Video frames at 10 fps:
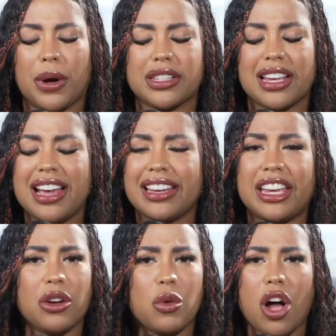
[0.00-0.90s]
But
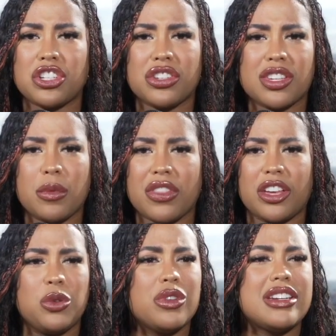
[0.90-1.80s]
Keira Walsh is someone
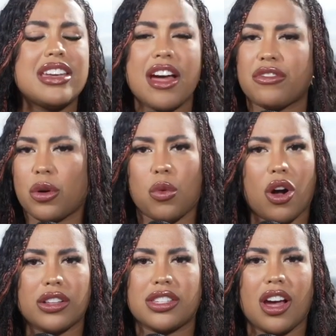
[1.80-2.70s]
that you would never
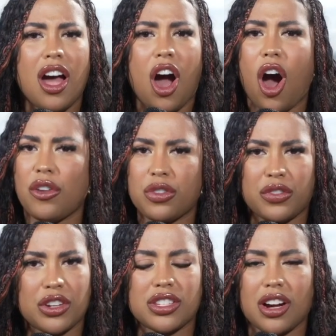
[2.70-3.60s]
want off
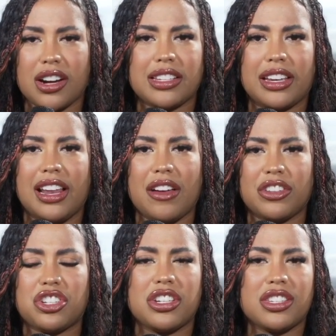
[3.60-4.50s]
of your starting
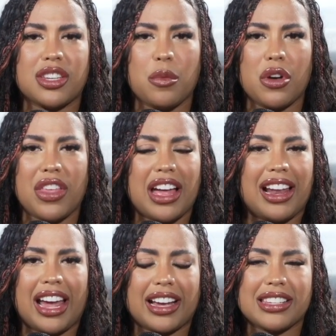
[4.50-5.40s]
11. She's someone
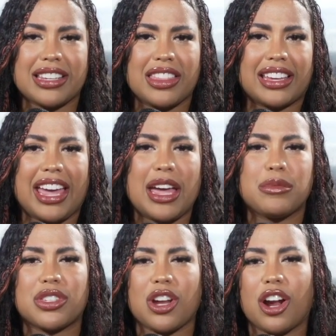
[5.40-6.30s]
that, like I said, the
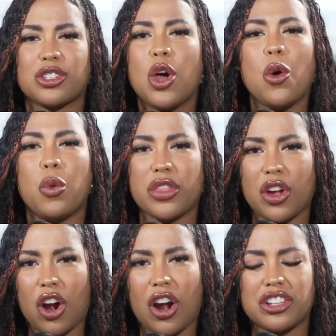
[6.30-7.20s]
game starts with
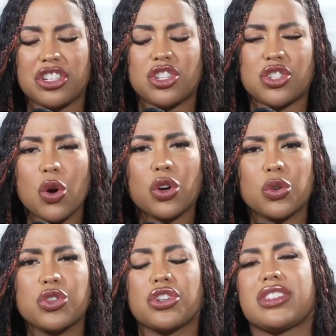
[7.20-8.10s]
her, and she's so
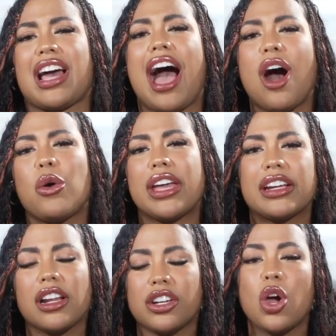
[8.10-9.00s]
crucial to how
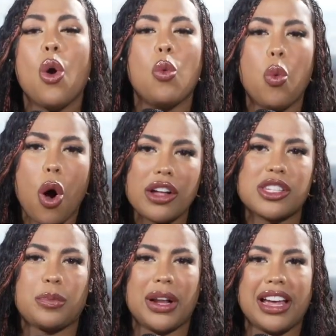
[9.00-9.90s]
England
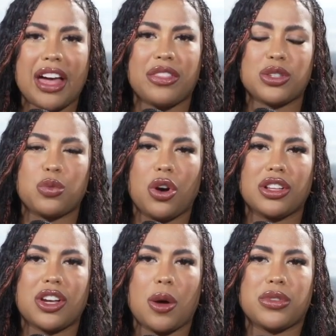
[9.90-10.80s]
want to play at this
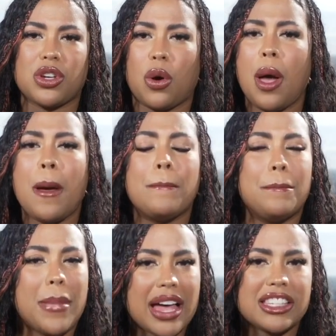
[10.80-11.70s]
World Cup. So,
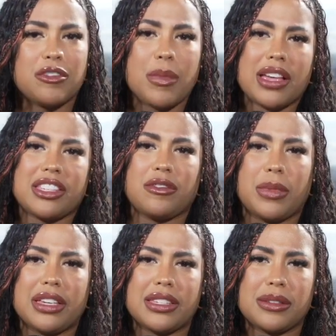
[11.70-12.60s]
massive, massive
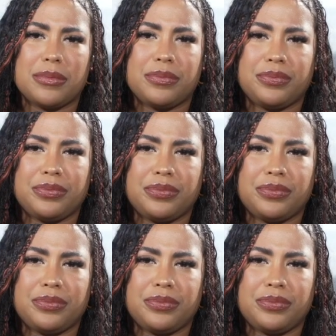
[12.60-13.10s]
miss.